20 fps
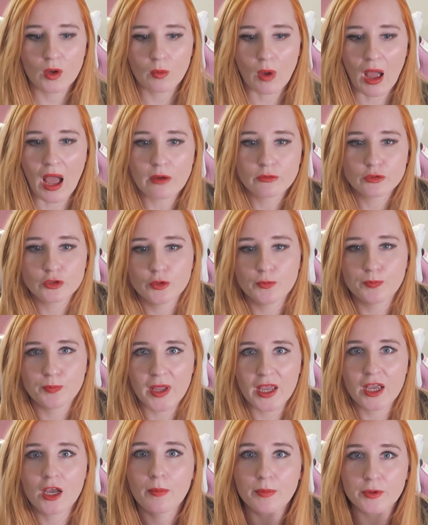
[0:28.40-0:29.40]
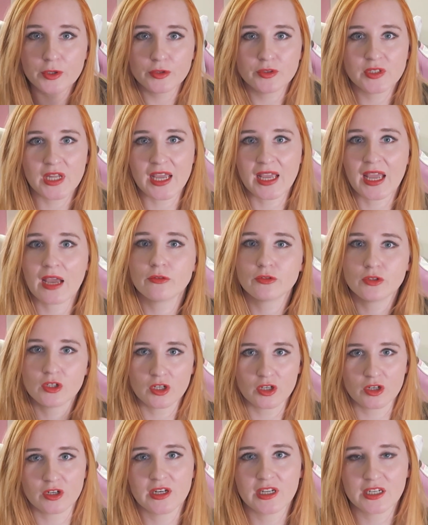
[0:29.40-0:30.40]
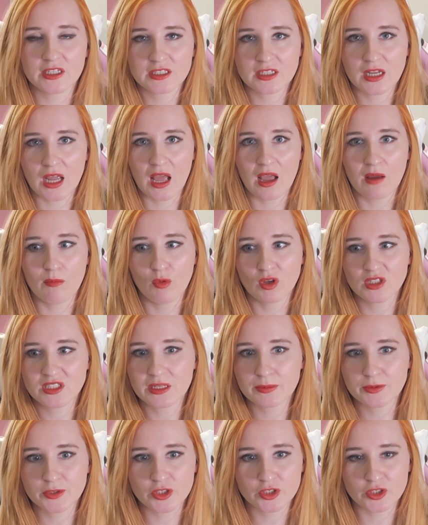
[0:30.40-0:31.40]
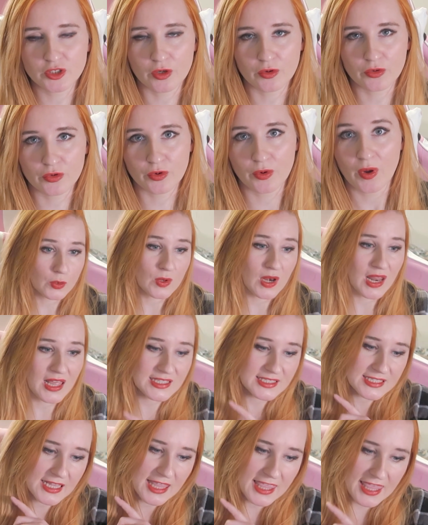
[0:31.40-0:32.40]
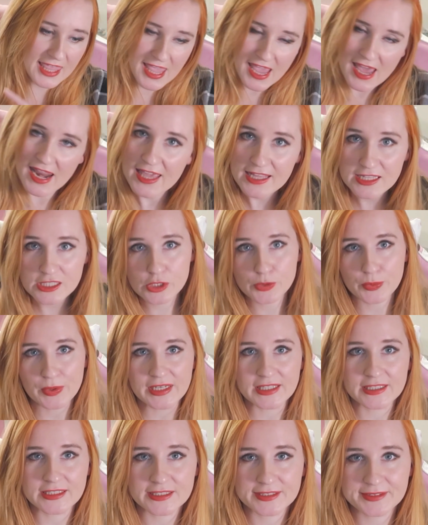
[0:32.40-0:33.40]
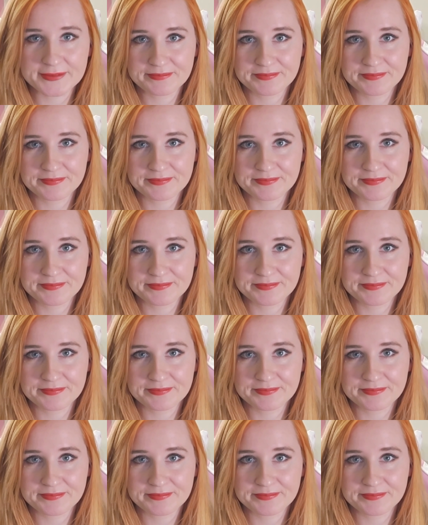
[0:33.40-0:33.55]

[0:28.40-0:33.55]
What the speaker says: how to pick up a new deck, how to learn it, what steps you should go through. So let's get into it.